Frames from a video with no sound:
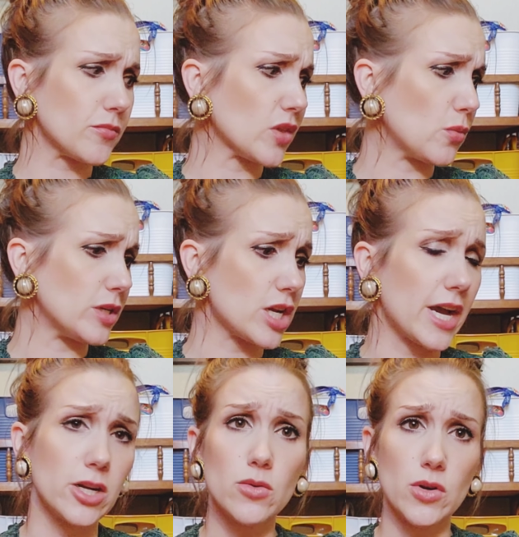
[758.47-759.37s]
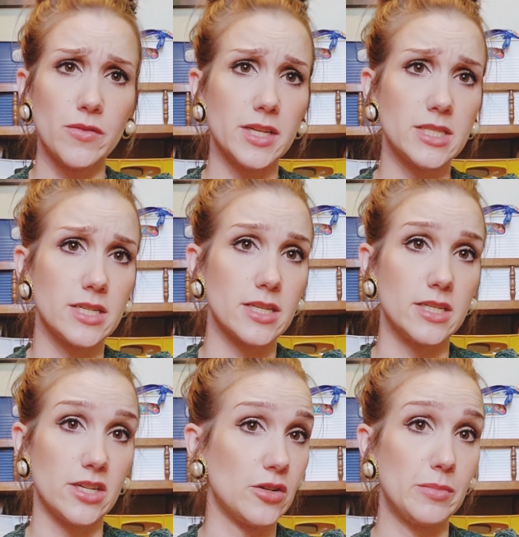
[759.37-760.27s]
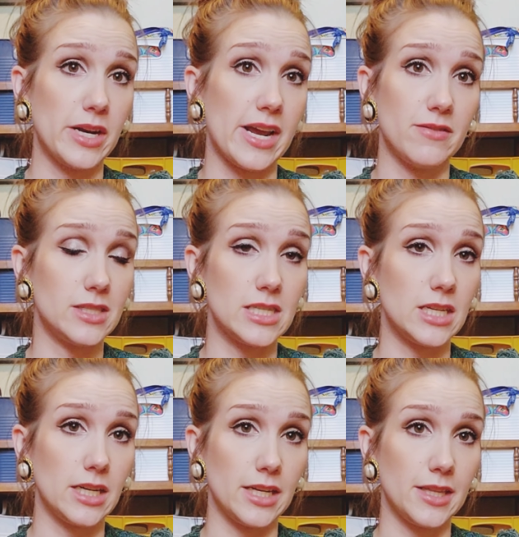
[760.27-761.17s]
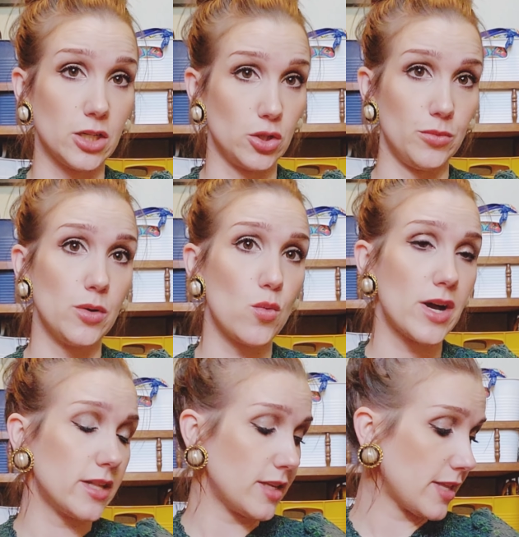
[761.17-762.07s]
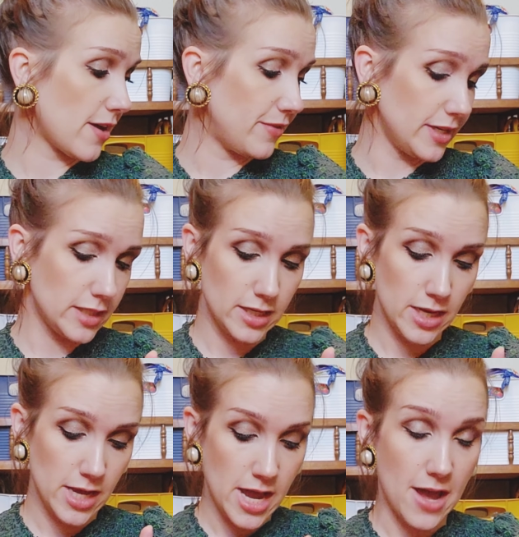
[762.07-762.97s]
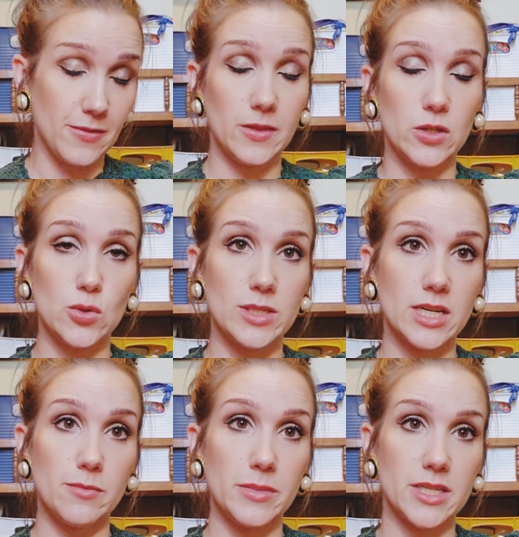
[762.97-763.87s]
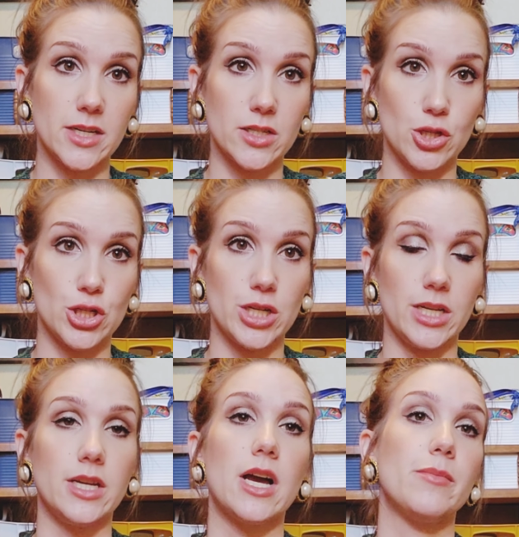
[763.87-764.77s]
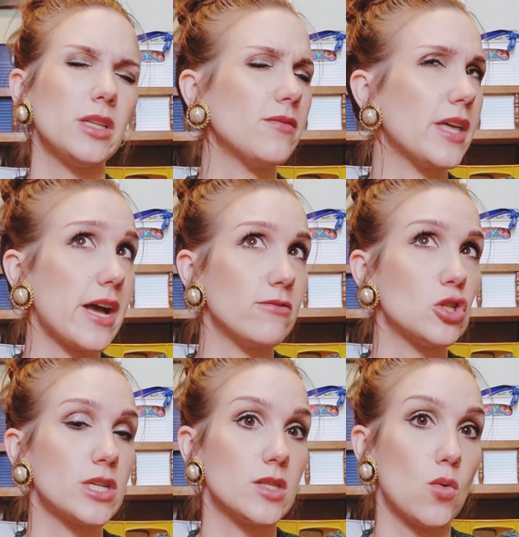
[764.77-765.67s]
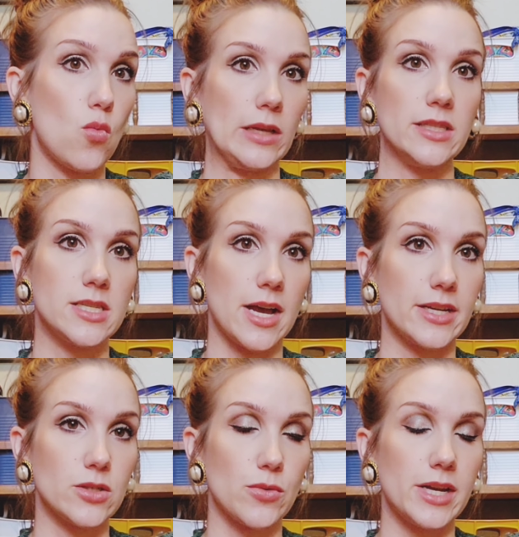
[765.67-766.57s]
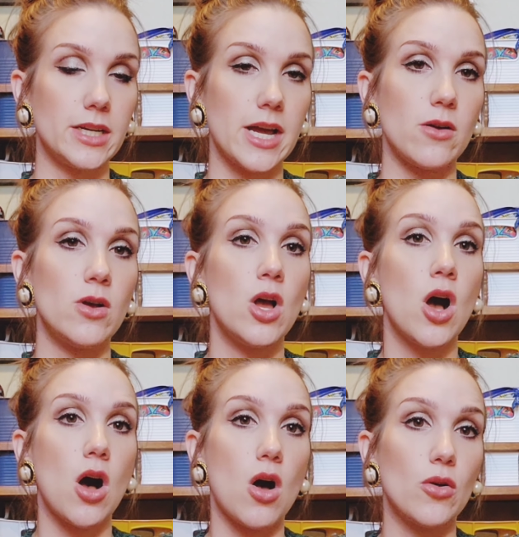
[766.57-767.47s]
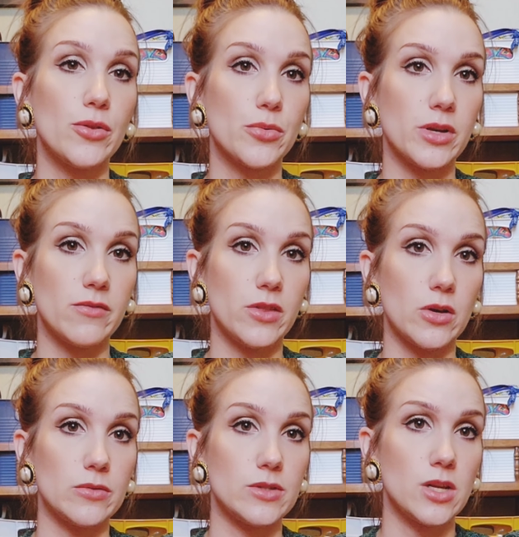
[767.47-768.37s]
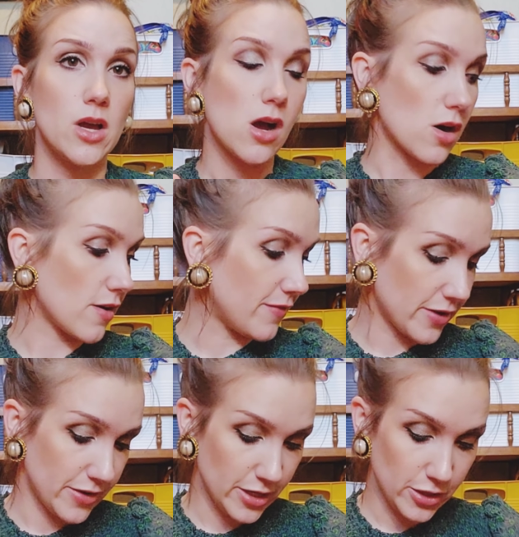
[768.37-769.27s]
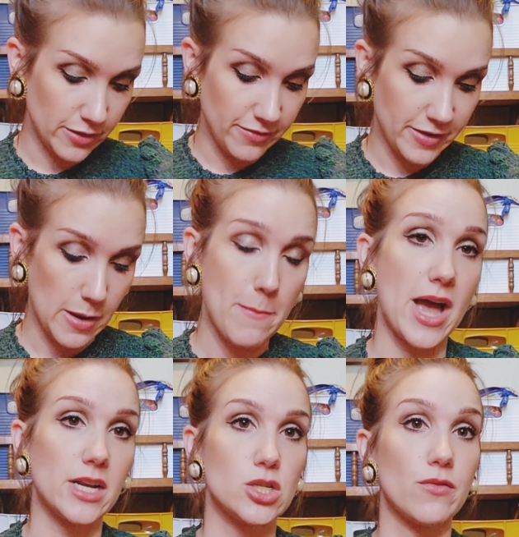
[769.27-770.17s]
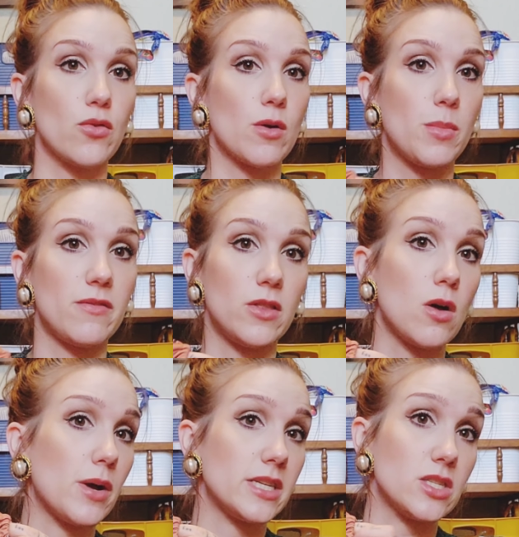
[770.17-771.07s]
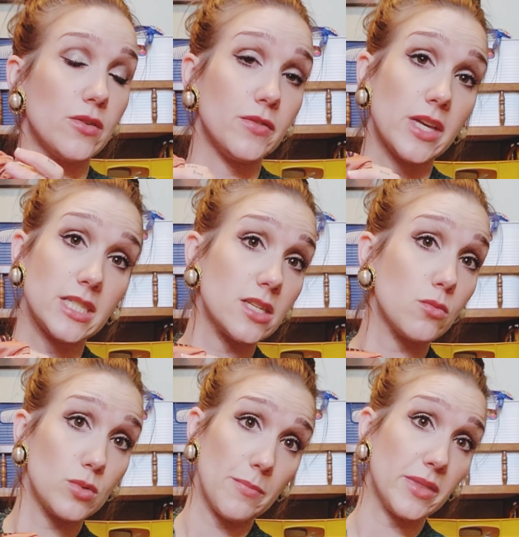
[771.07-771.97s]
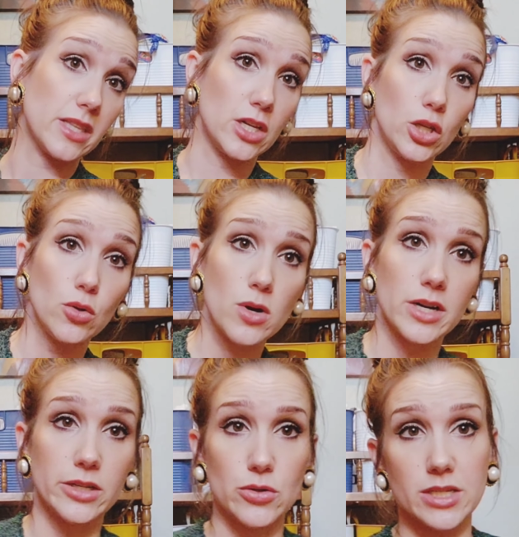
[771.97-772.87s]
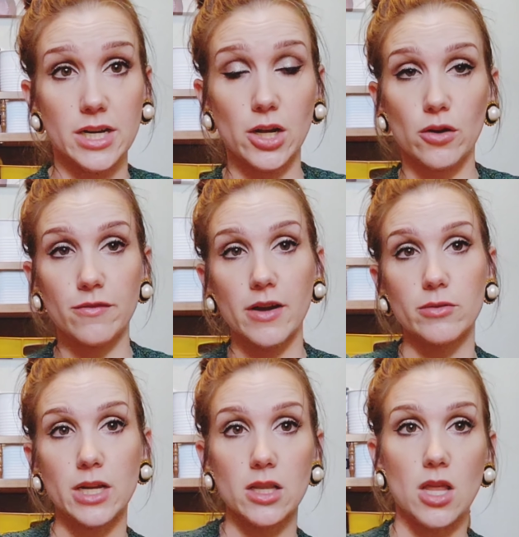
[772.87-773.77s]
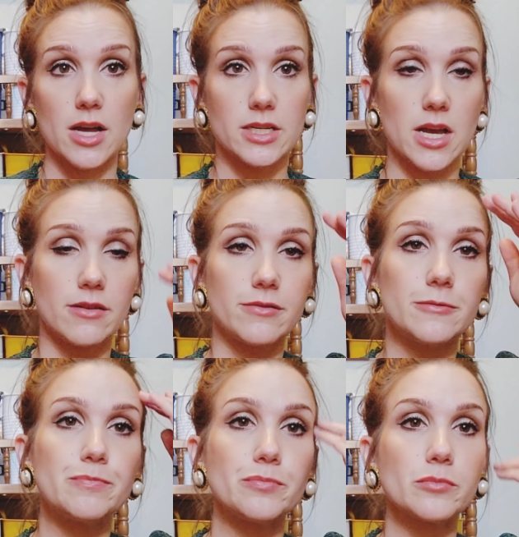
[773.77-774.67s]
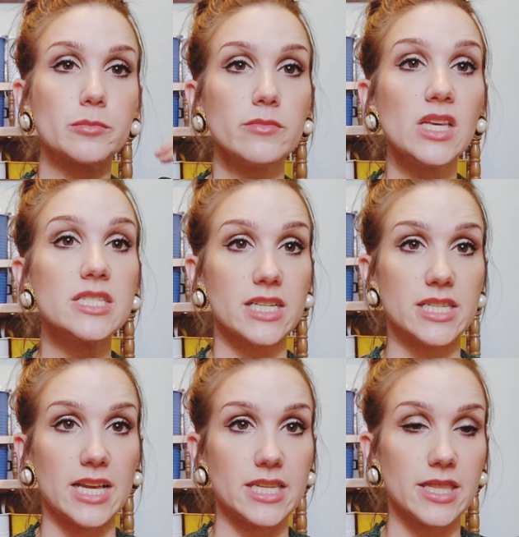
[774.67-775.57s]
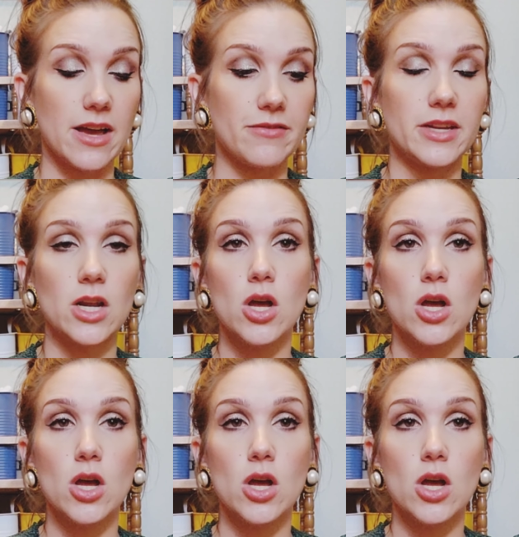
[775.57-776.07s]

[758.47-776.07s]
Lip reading: which I don't know if that's discontinued, but I haven't seen anything new in a while in that fit, and then the Twisted Mystic Tushy, I believe they have just the one size right now. All three of those are a very good fit match for a Buffalo Butt. So if that's something that you are interested in, you found a lot of success in that fit,